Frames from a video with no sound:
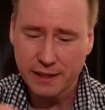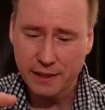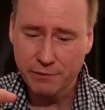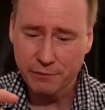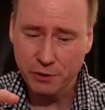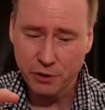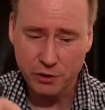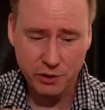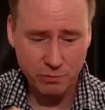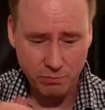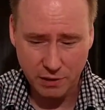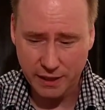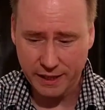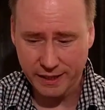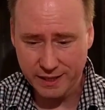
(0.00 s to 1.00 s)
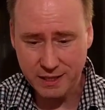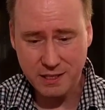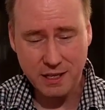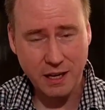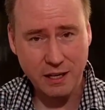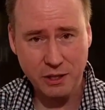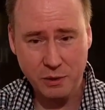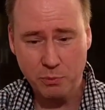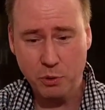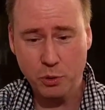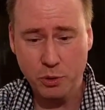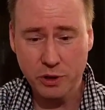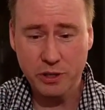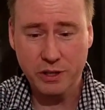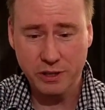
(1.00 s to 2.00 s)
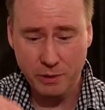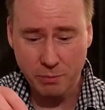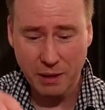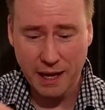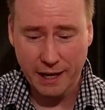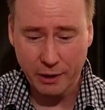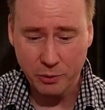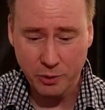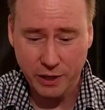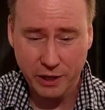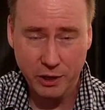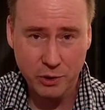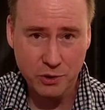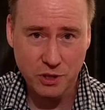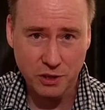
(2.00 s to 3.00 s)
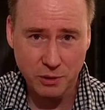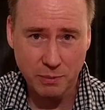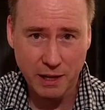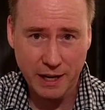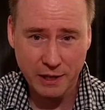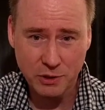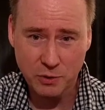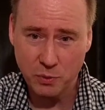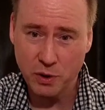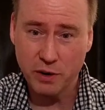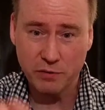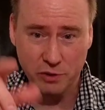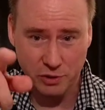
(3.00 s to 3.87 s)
If you're playing this side of the board, the black queen goes on the black square.